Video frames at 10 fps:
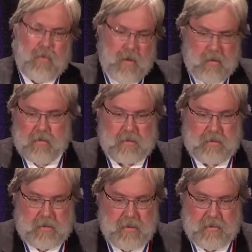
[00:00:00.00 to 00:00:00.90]

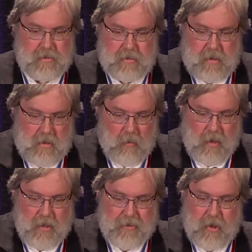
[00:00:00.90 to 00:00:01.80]
Eros is a
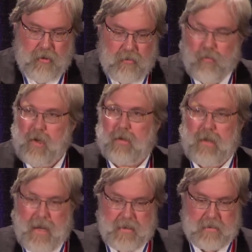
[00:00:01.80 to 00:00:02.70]
well-known
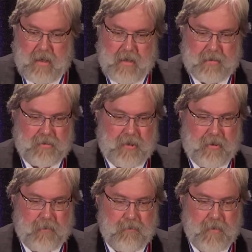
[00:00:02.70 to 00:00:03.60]
world-class science center.